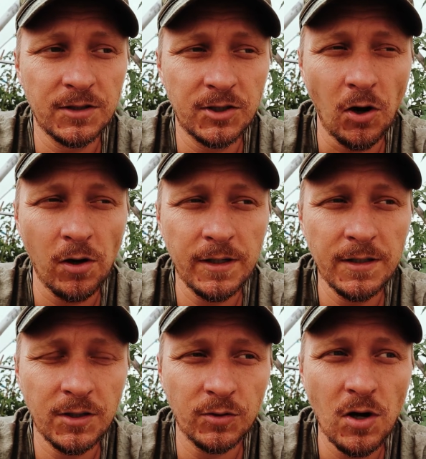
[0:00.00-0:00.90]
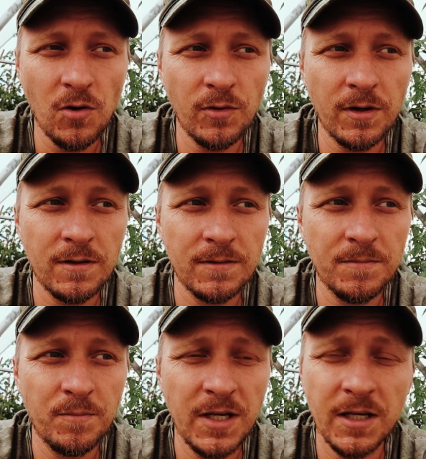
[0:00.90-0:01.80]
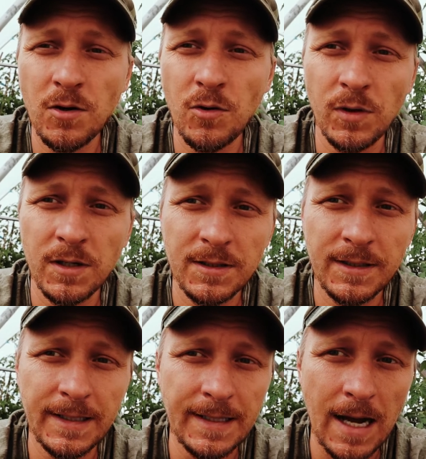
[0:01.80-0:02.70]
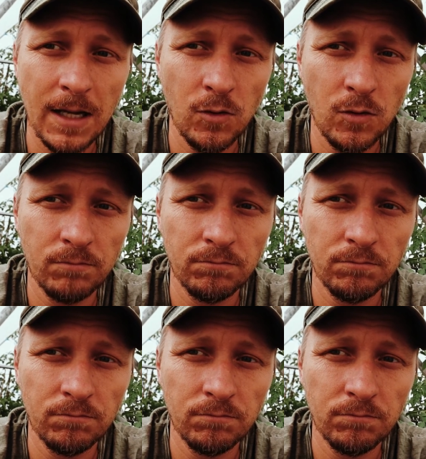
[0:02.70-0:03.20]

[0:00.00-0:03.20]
garden-grown pico de gallo.